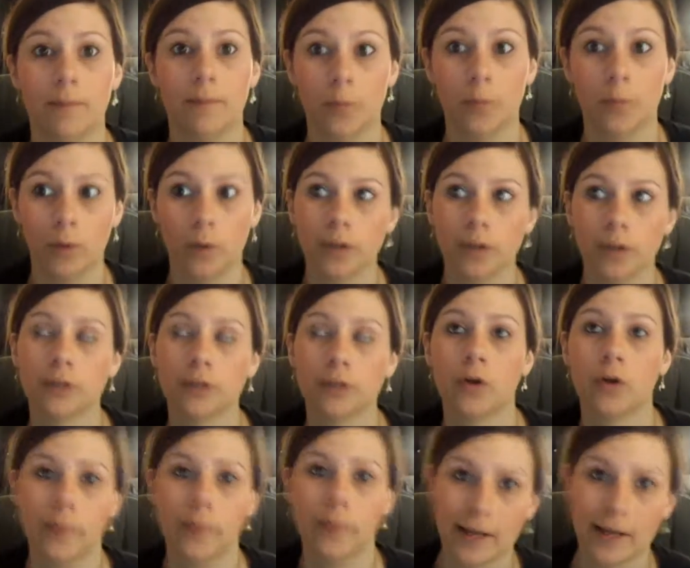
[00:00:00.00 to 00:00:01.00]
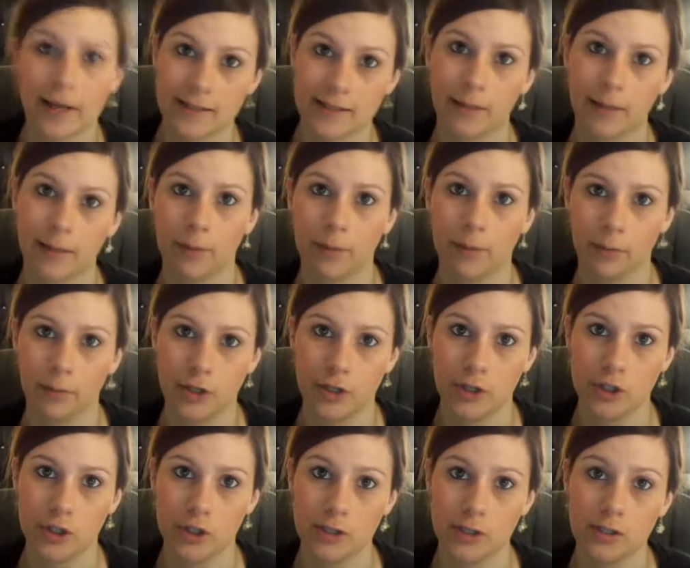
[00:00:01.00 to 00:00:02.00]
were going back to that
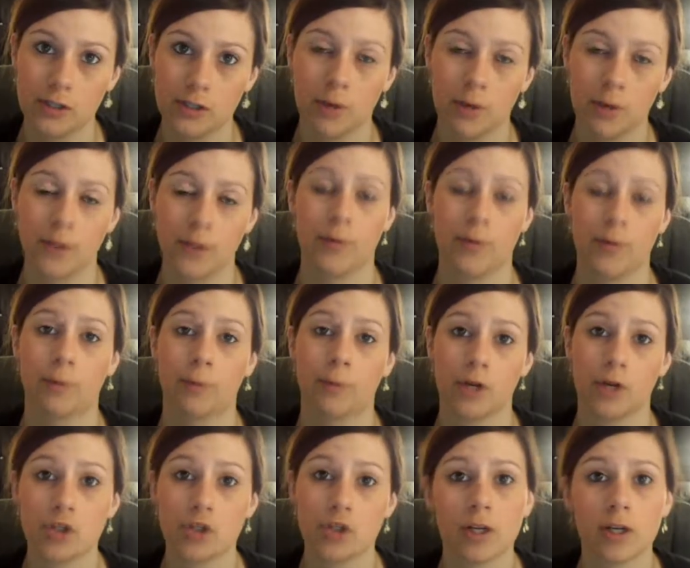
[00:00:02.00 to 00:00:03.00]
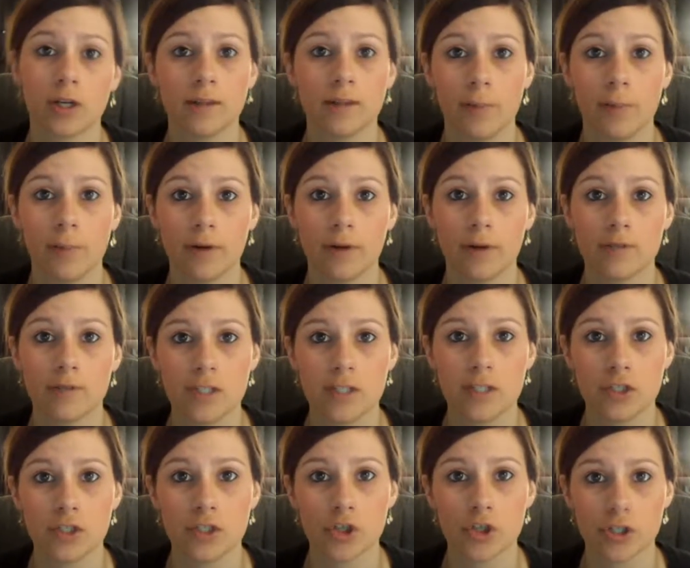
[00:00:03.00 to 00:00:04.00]
preparation, so much preparation on the part of the
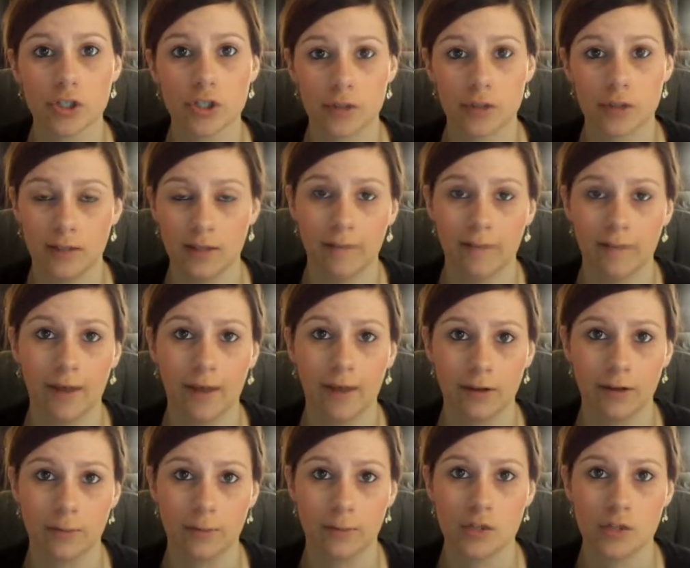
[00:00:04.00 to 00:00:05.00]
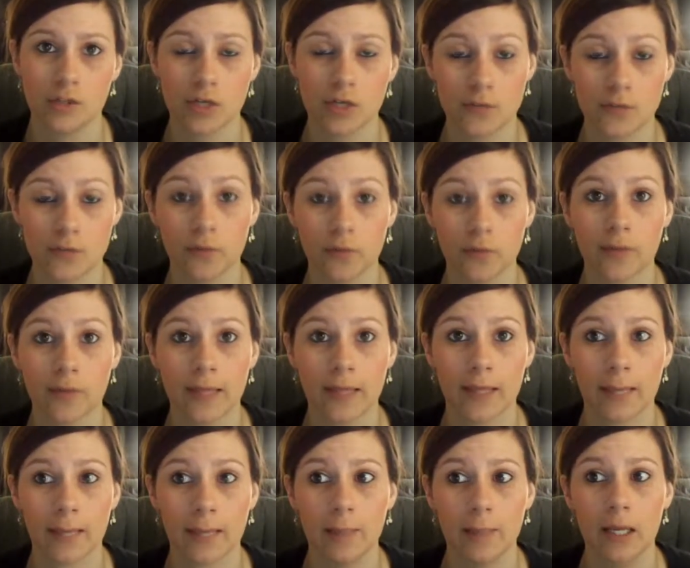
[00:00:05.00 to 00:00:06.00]
teacher, so I think that could be stressful for
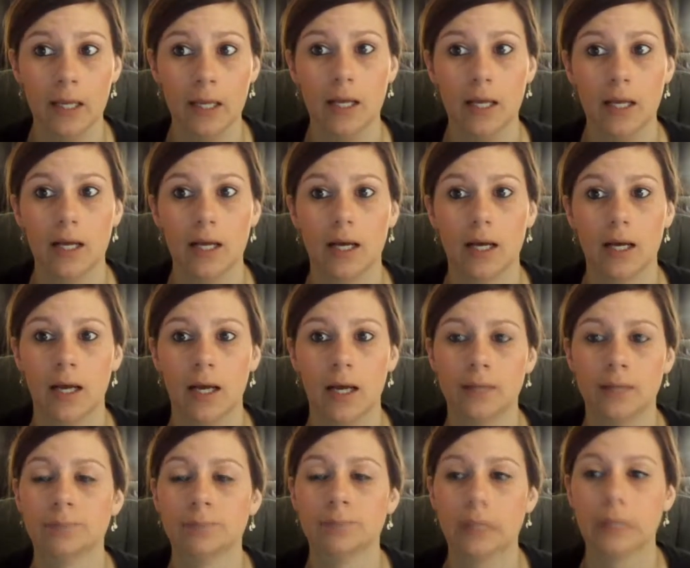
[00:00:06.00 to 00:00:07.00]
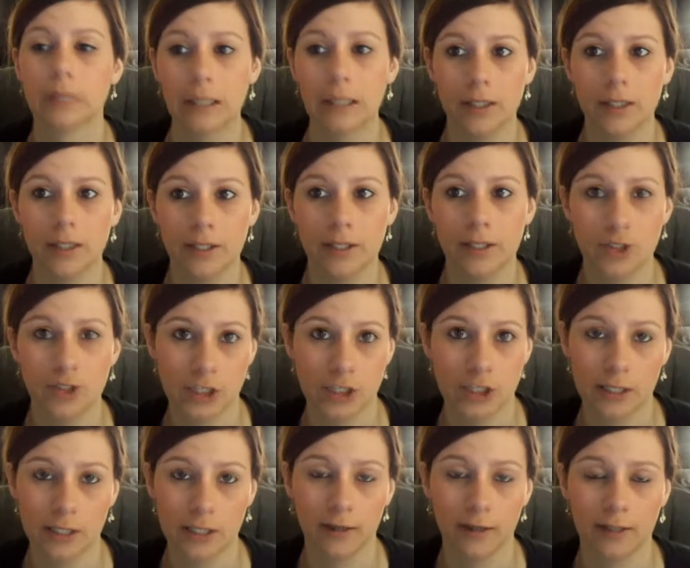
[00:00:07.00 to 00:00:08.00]
them, and
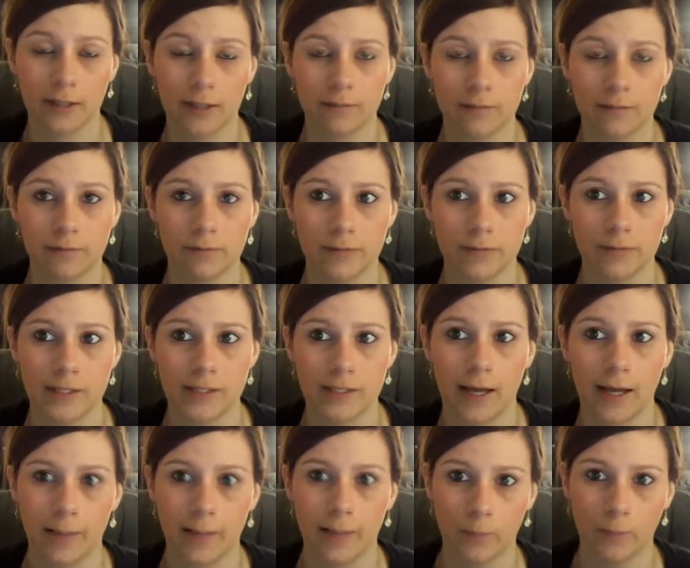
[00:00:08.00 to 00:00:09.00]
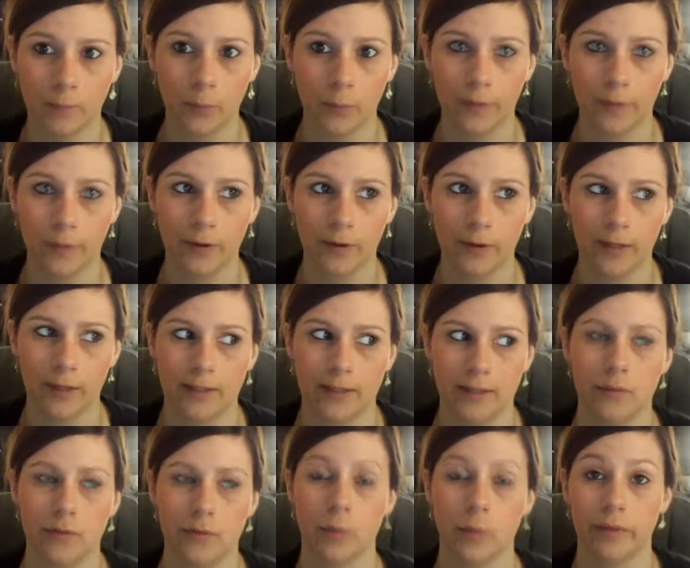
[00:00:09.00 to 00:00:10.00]
just a lot of time when they're not
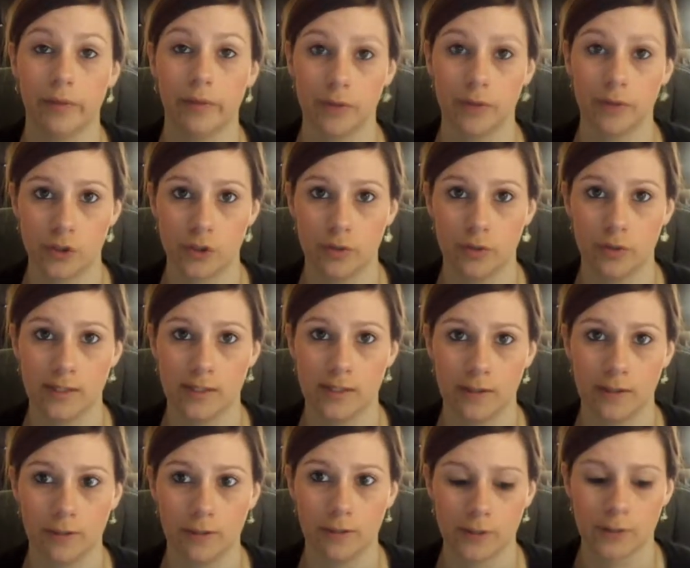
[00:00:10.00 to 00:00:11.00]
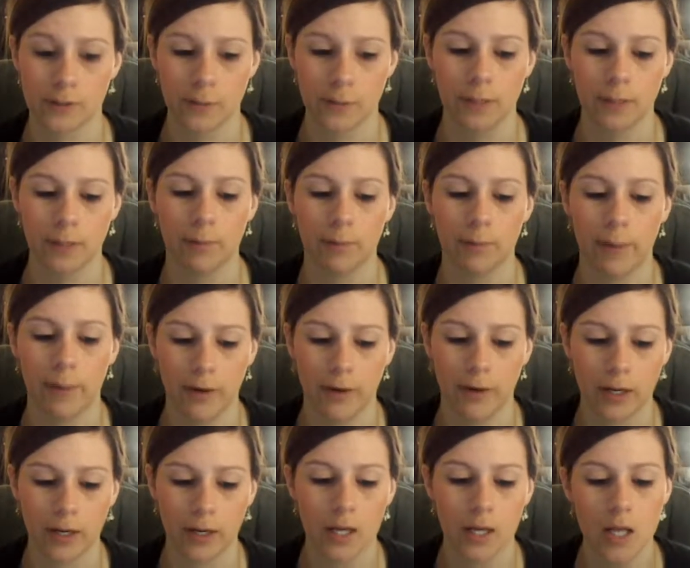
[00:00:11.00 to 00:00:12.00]
even with their students that they're spending
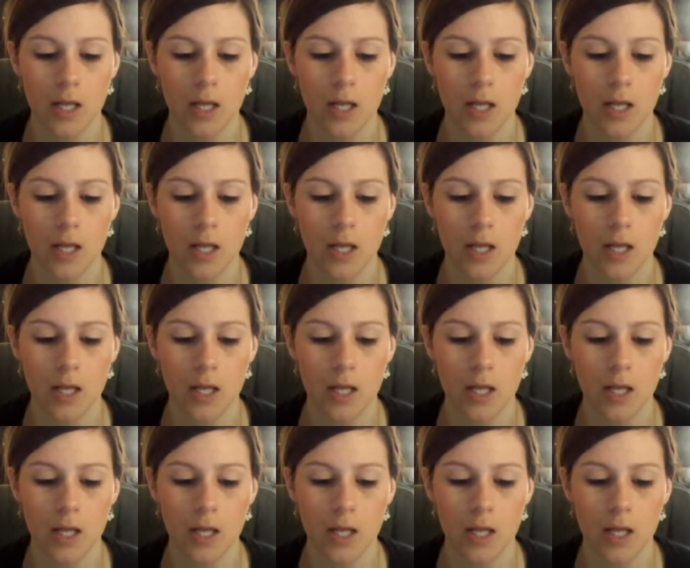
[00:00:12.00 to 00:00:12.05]
preparing.